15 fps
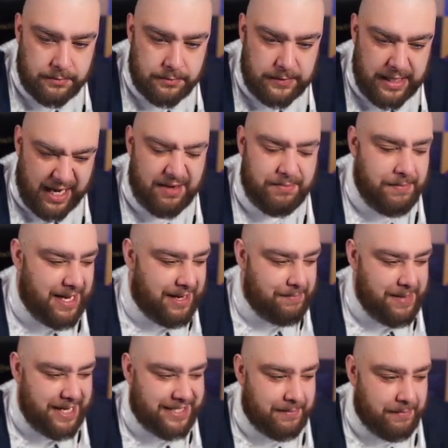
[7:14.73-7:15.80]
Yeah,
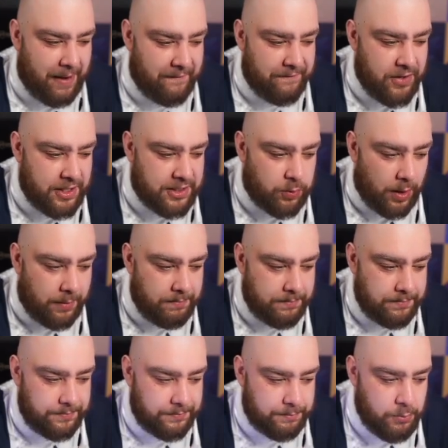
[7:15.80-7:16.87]
Mason Mount first one.
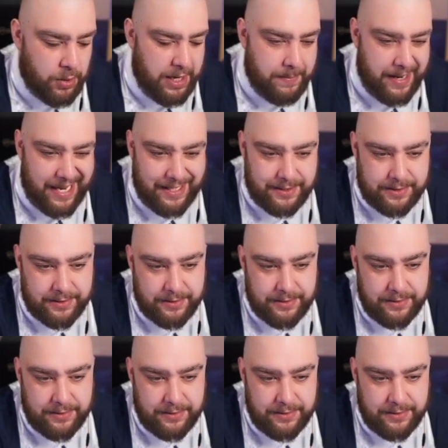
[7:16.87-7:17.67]
Money Mace,